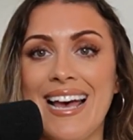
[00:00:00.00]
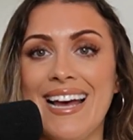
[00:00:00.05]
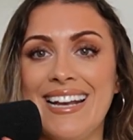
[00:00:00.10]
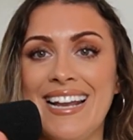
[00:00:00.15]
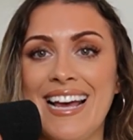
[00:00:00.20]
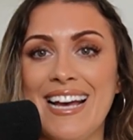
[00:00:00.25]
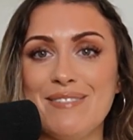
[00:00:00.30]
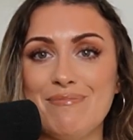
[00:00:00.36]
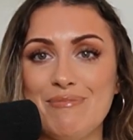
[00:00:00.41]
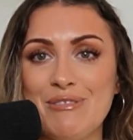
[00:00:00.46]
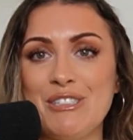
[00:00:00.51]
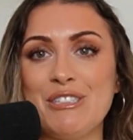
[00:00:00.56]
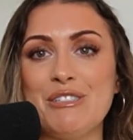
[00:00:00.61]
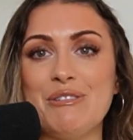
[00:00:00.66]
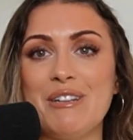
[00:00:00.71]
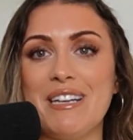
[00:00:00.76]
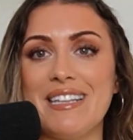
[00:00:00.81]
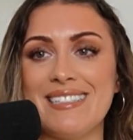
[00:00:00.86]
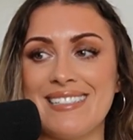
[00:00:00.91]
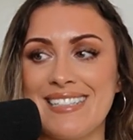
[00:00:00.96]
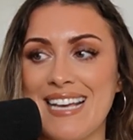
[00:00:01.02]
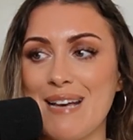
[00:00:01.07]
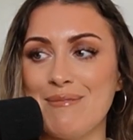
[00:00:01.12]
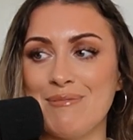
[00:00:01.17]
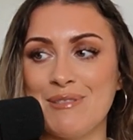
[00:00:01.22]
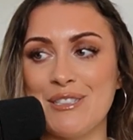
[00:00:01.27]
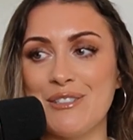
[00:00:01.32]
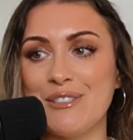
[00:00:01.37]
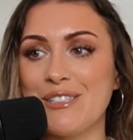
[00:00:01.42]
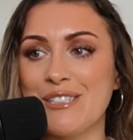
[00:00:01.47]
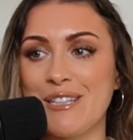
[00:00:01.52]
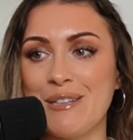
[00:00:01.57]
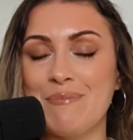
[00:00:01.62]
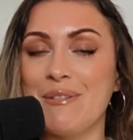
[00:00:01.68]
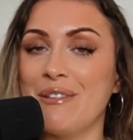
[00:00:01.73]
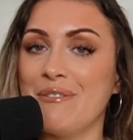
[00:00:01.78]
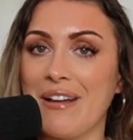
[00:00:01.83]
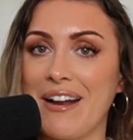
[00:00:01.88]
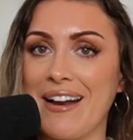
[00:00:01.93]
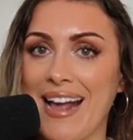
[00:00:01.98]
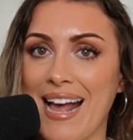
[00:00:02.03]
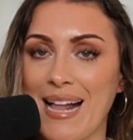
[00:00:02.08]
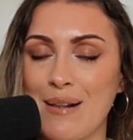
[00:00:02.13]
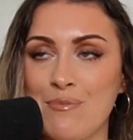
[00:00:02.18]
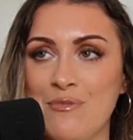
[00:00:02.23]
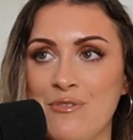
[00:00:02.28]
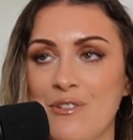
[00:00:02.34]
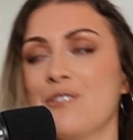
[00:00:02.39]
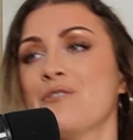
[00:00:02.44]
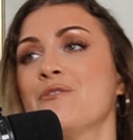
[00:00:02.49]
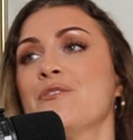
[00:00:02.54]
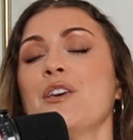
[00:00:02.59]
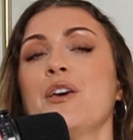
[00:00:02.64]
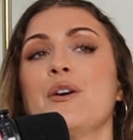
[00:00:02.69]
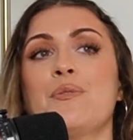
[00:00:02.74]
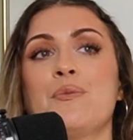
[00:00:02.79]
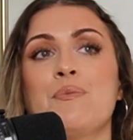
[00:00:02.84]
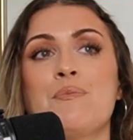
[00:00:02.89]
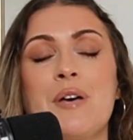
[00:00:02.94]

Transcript: then I'm sure this episode's going to be very helpful for you.